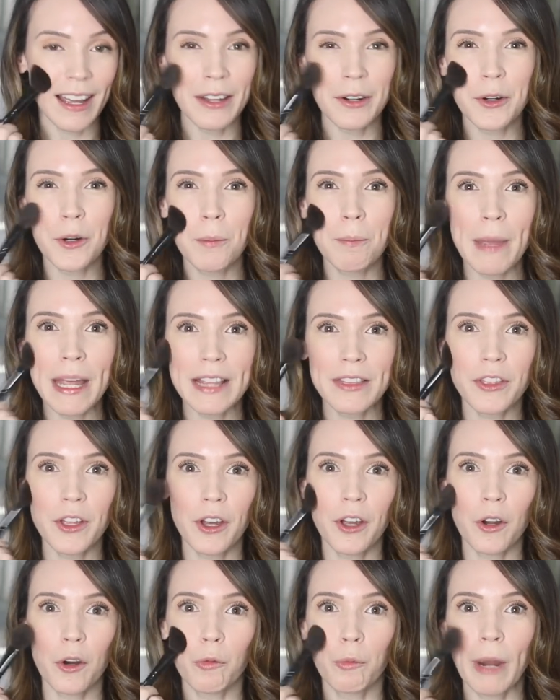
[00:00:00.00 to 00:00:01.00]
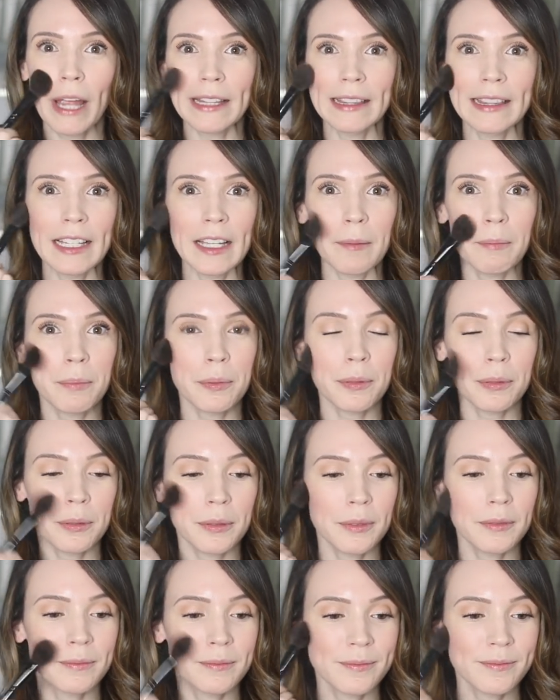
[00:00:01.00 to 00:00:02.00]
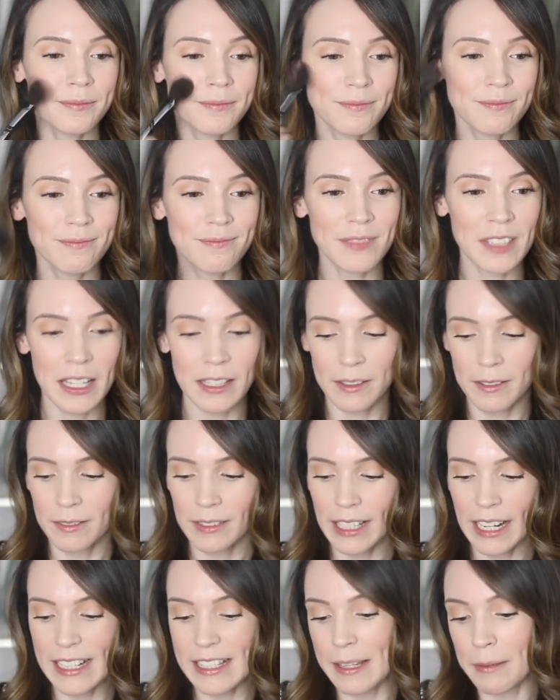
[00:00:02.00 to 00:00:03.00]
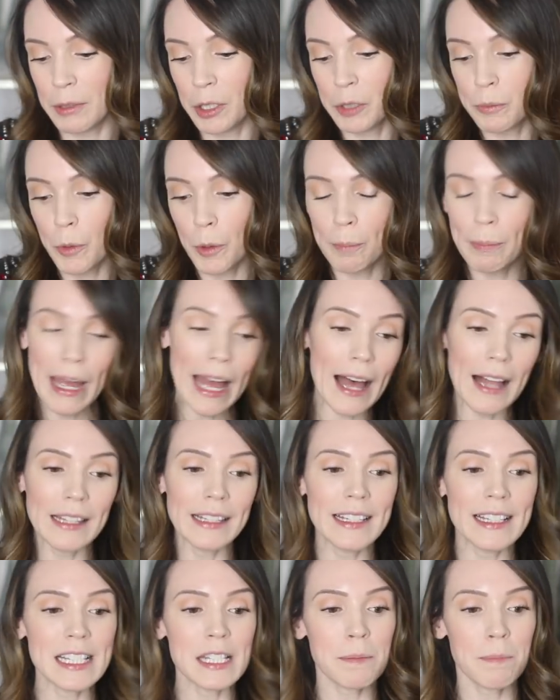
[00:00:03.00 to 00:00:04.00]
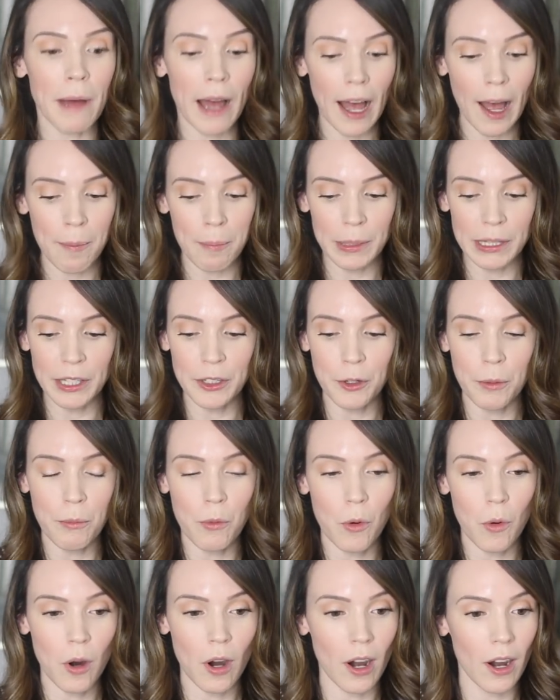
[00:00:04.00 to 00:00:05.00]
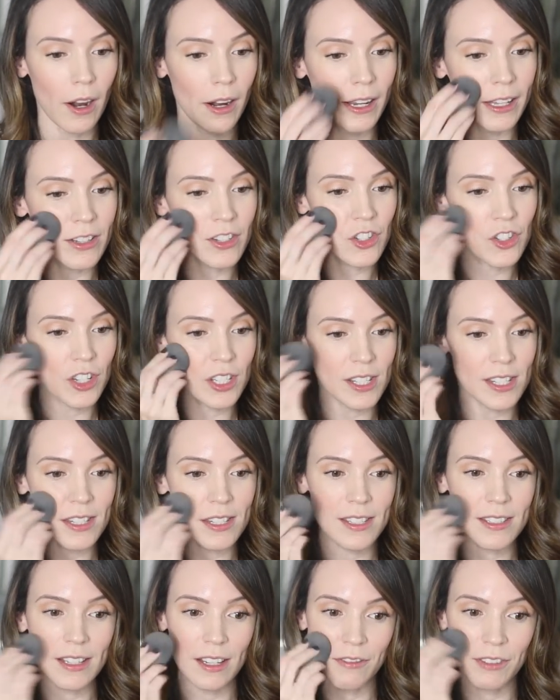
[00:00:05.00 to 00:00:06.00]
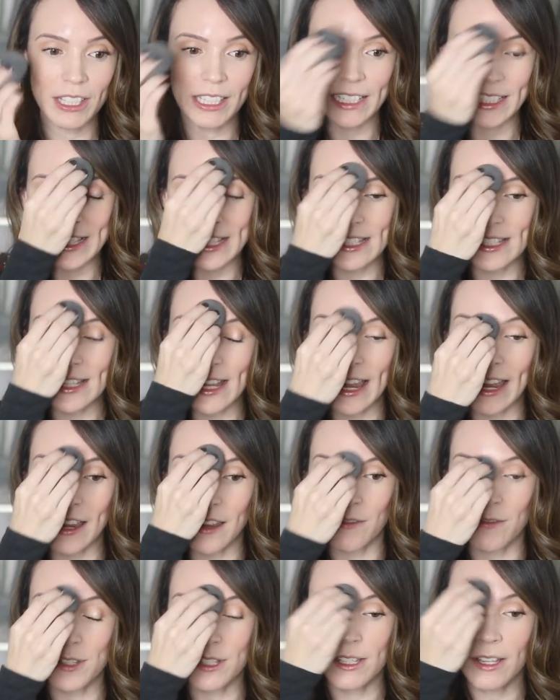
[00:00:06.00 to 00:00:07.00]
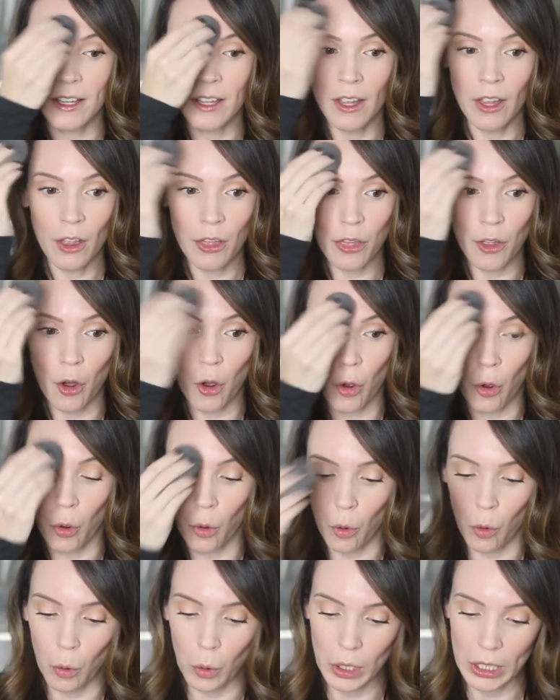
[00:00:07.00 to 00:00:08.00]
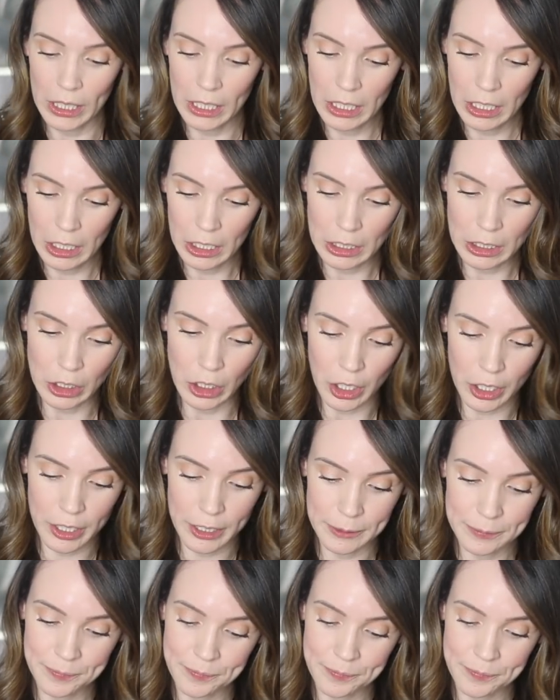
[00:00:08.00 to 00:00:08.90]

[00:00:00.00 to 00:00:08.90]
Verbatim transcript: I don't know, make the red lip, like I said, look more balanced, pop a little more. It's just, I feel like it saves the whole look.